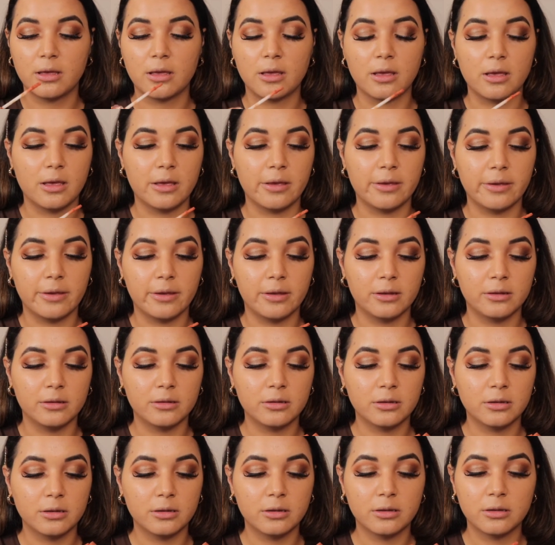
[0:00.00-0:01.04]
And
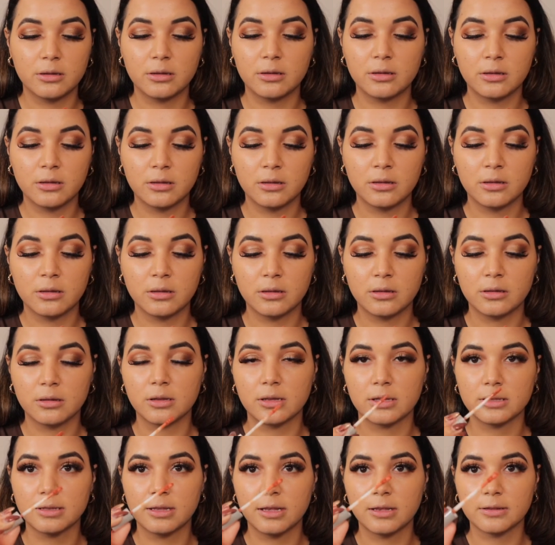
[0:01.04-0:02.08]

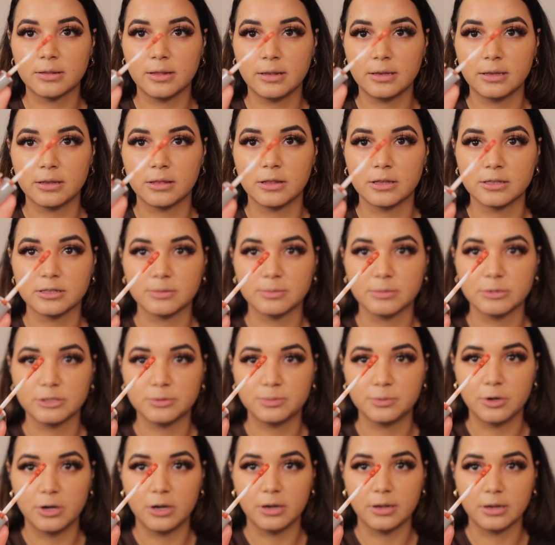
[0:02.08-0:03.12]
it has like this much
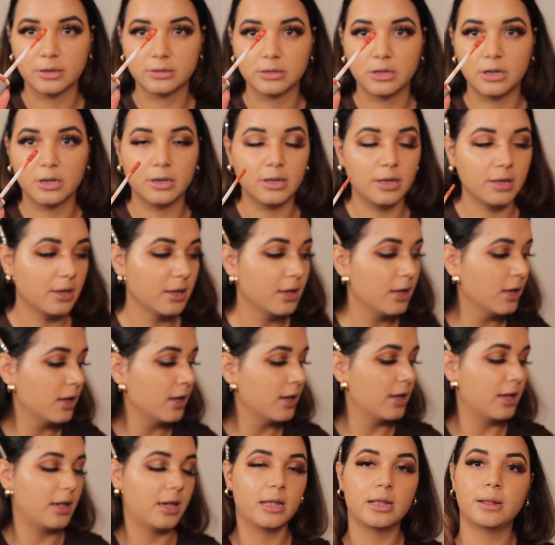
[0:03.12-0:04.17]
product on it.
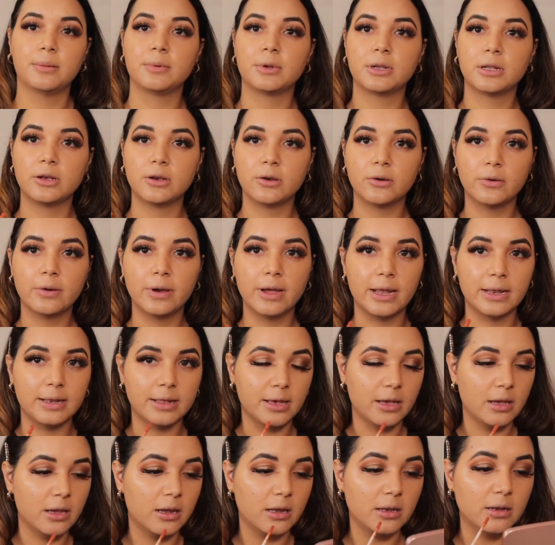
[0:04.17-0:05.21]
And I'm gonna go ahead
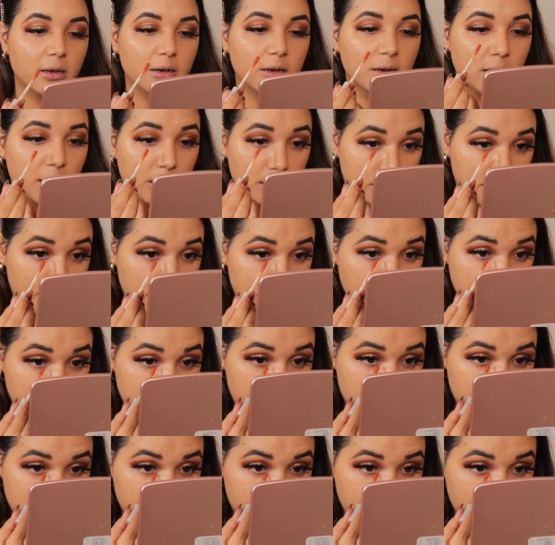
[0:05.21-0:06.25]
and color
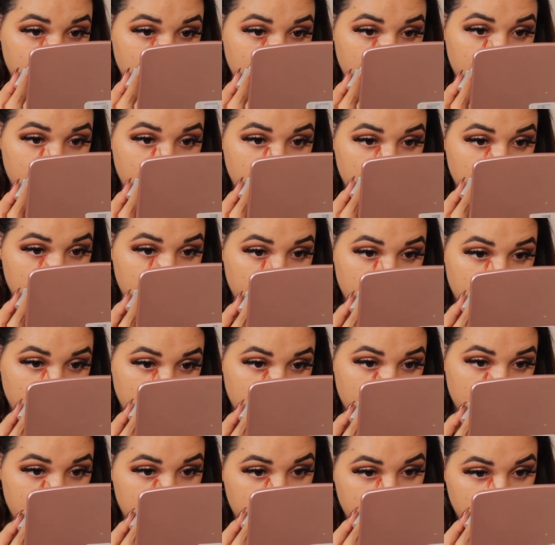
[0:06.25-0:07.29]
correct
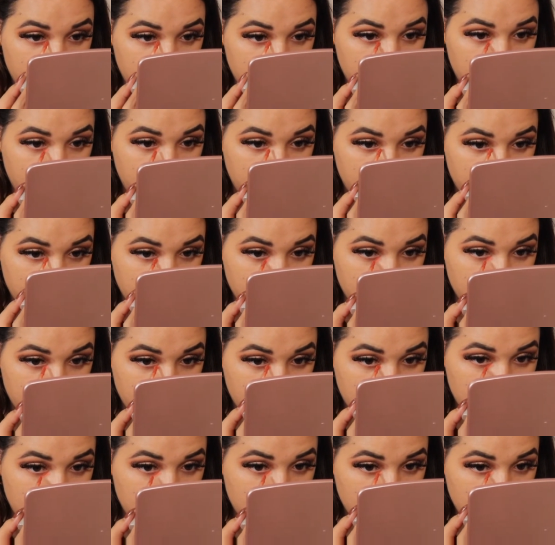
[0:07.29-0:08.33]
underneath
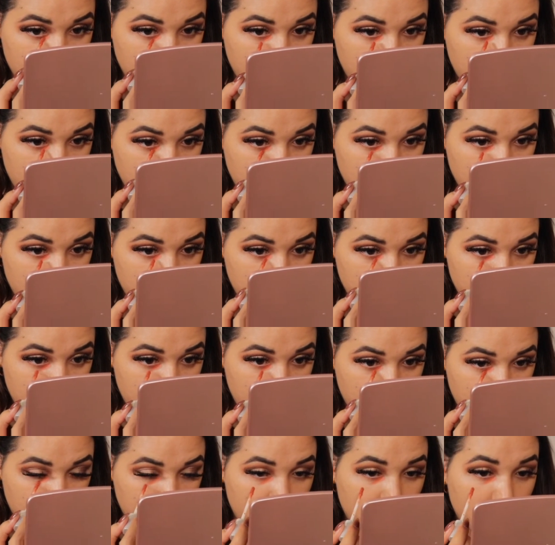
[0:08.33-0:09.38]
my eyes.